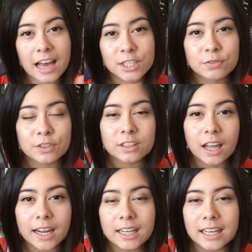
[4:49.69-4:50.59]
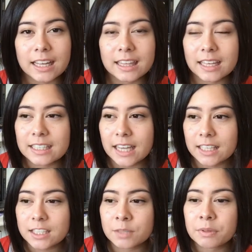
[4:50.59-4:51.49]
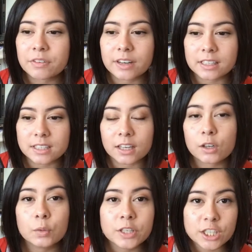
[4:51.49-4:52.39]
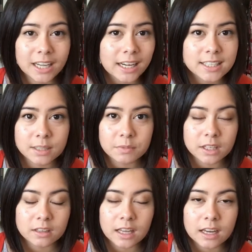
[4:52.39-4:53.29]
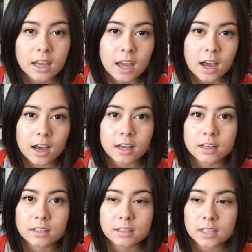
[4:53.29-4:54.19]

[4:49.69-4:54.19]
As for lining, I think it tends to be very subtle, which again is something that uh,